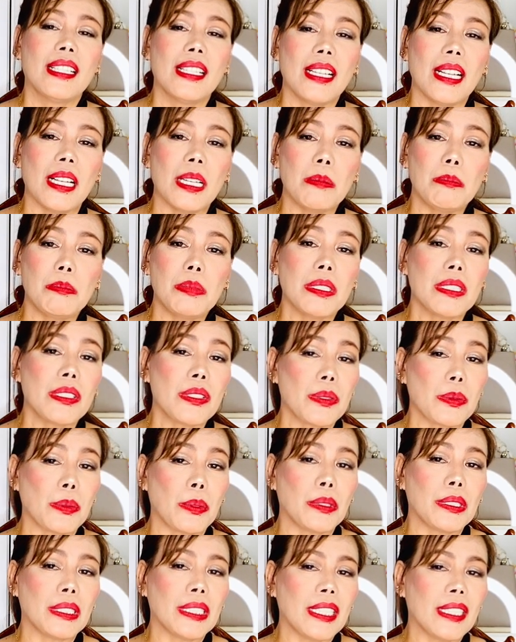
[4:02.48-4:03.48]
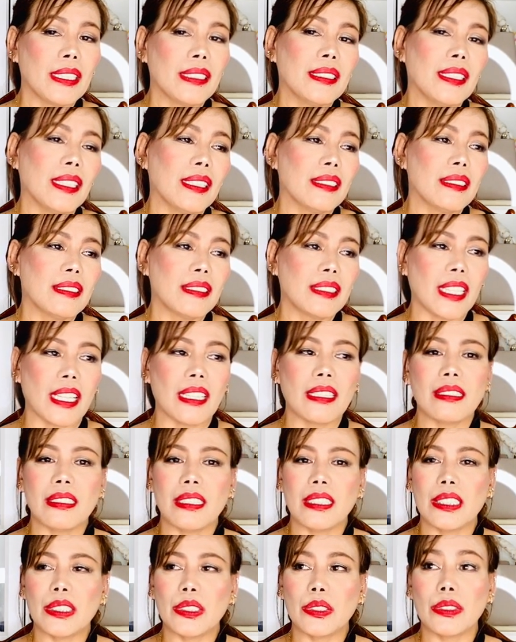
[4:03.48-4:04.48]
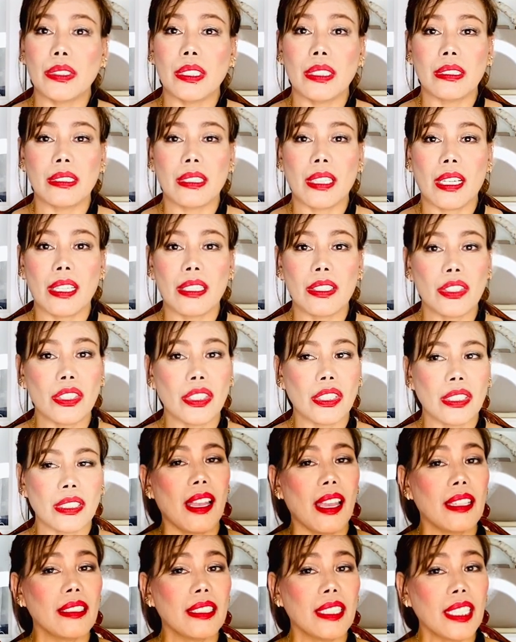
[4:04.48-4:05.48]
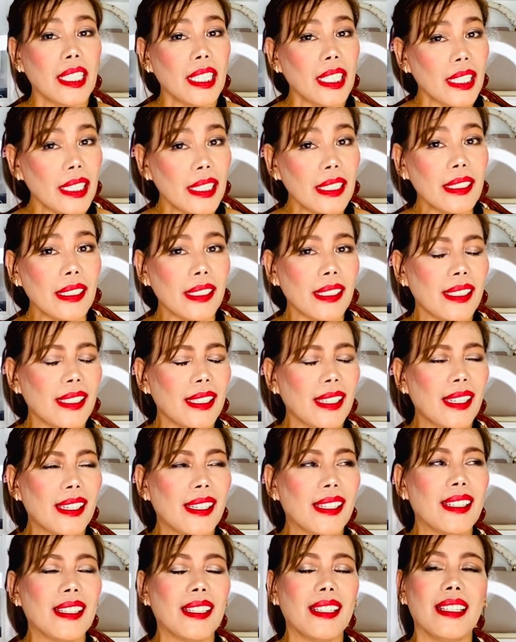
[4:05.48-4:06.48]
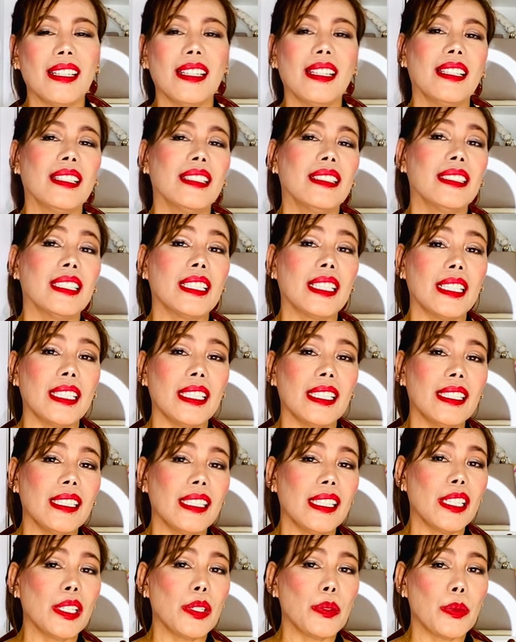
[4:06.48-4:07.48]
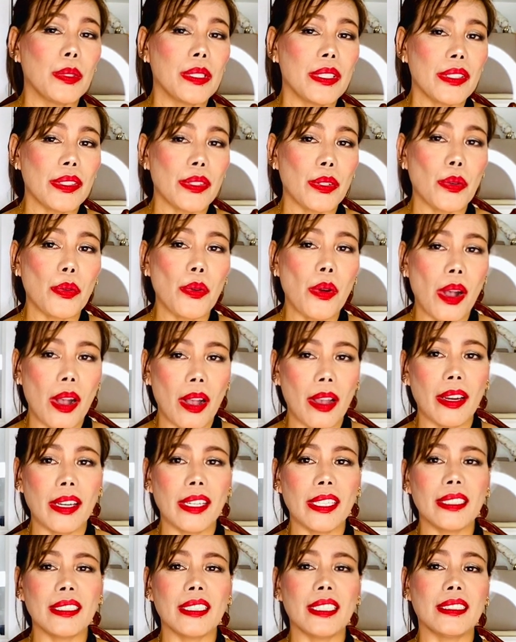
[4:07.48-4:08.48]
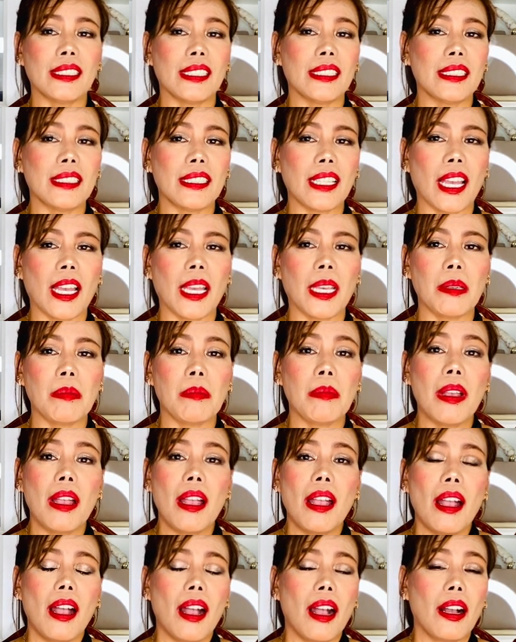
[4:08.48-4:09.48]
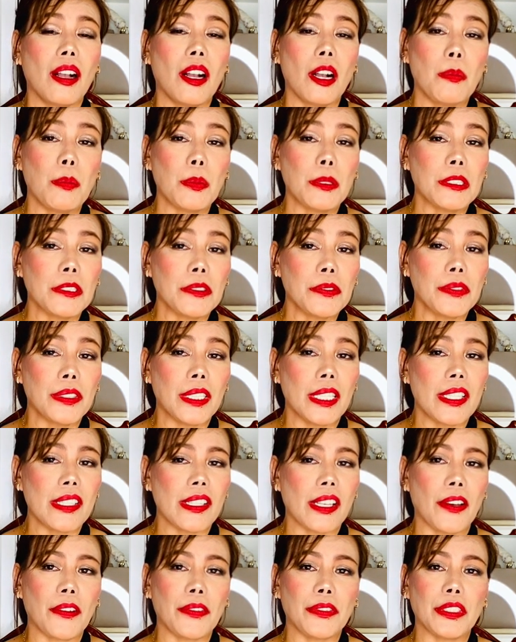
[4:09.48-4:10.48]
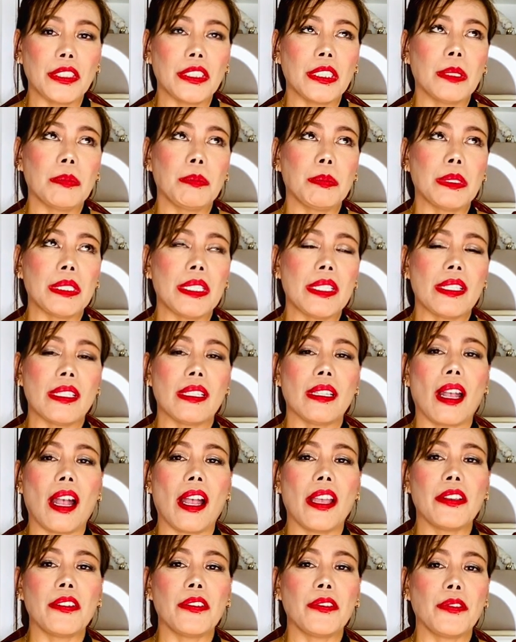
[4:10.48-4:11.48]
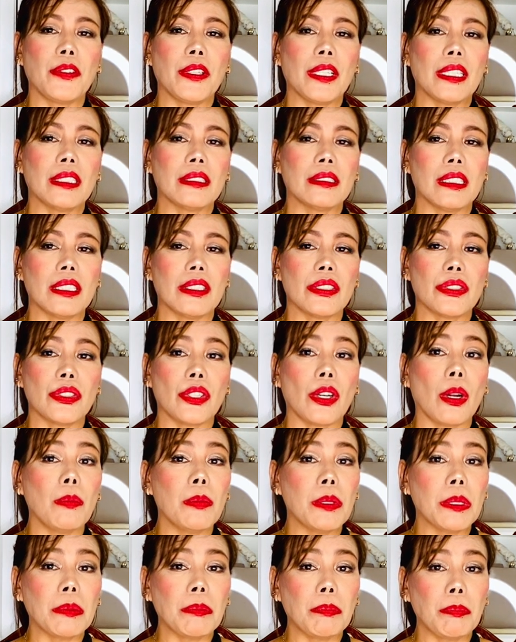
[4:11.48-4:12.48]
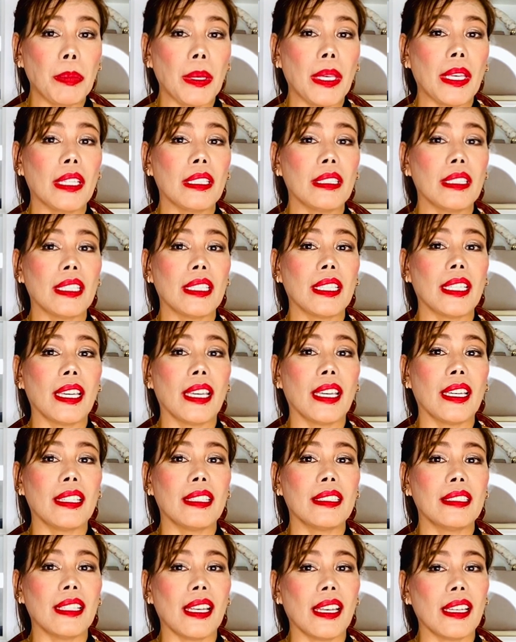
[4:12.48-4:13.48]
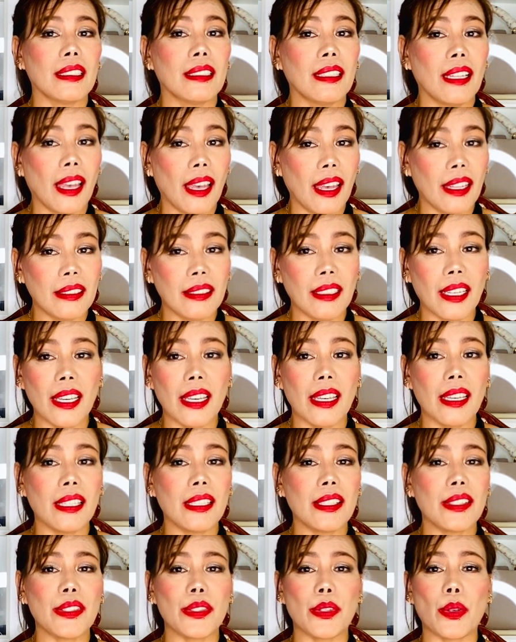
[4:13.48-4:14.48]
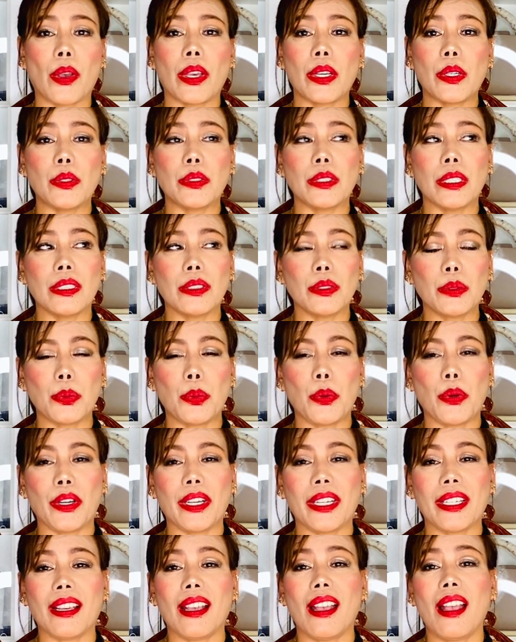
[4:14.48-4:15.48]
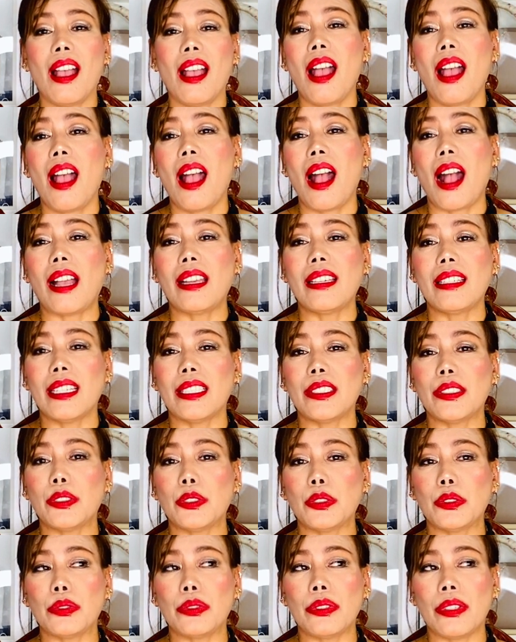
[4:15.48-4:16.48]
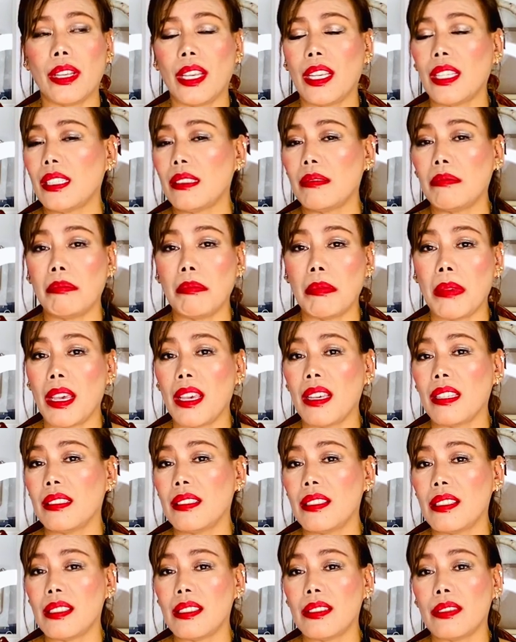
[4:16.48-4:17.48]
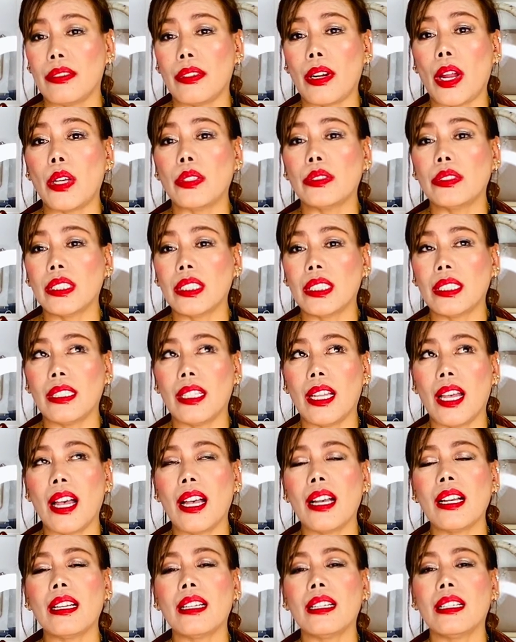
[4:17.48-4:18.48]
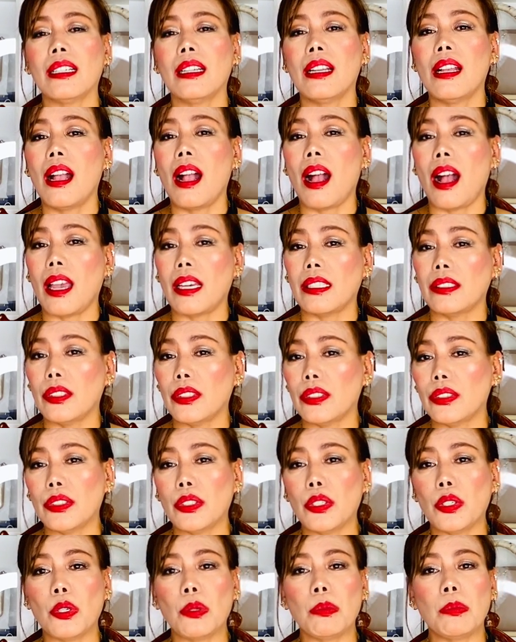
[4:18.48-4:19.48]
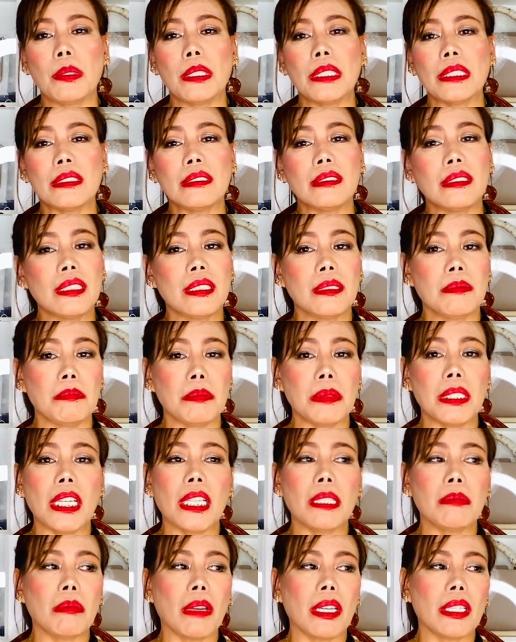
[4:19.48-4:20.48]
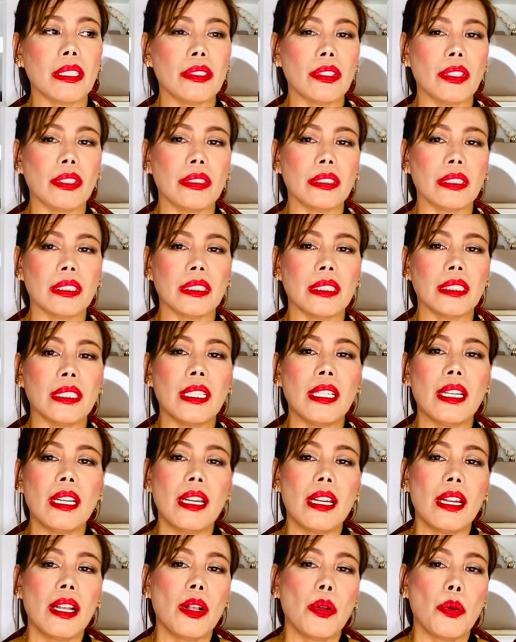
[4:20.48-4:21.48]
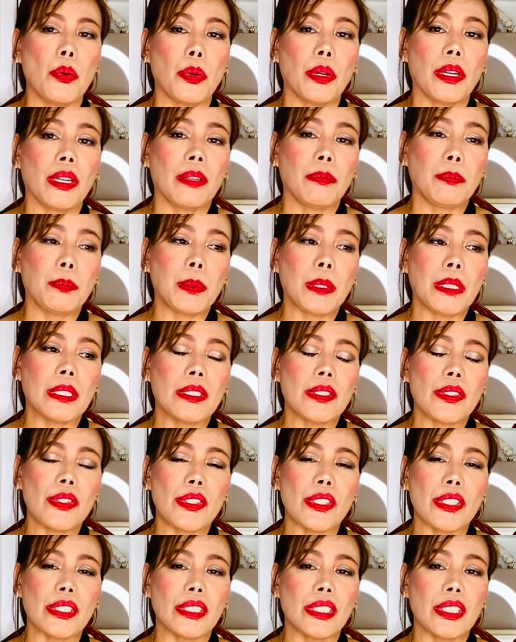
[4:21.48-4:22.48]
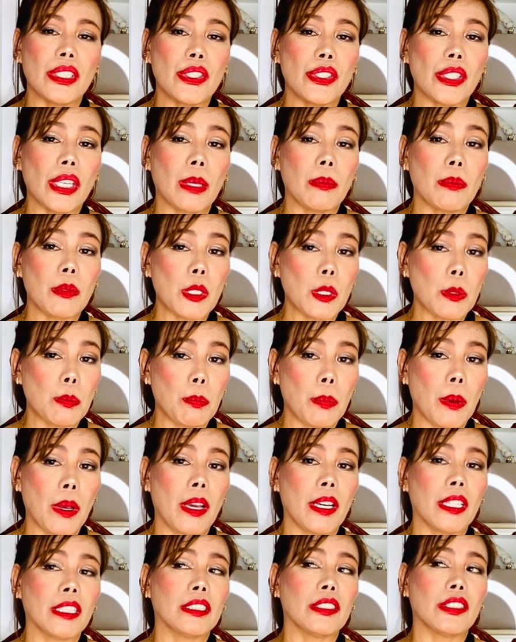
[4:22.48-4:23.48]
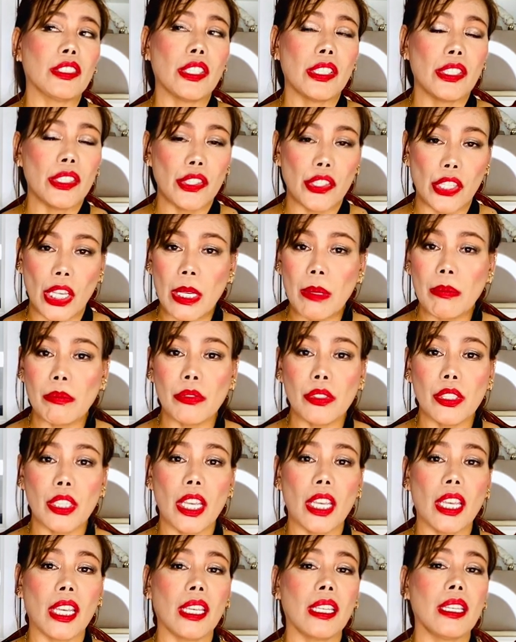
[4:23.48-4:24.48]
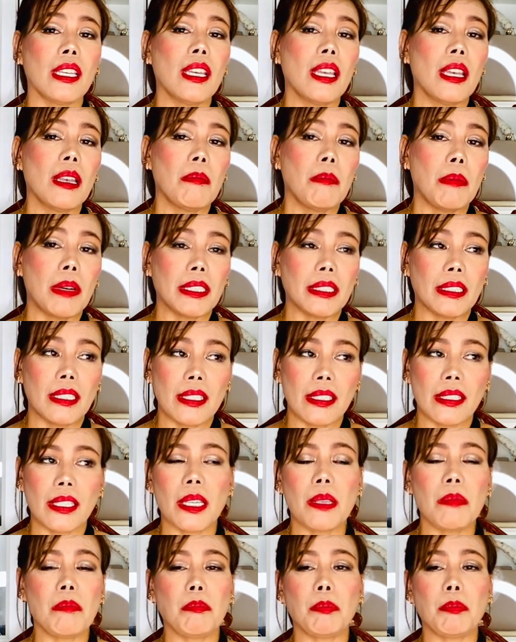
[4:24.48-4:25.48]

a bit swollen and tender to the touch. And the cleaning was so hard at the time. A couple of days after the piercing, I felt a throbbing pain again and headache, so I couldn't work. I had to take meds round the clock. I don't know, but me and my daughter were pierced in the same spot, same day, by the same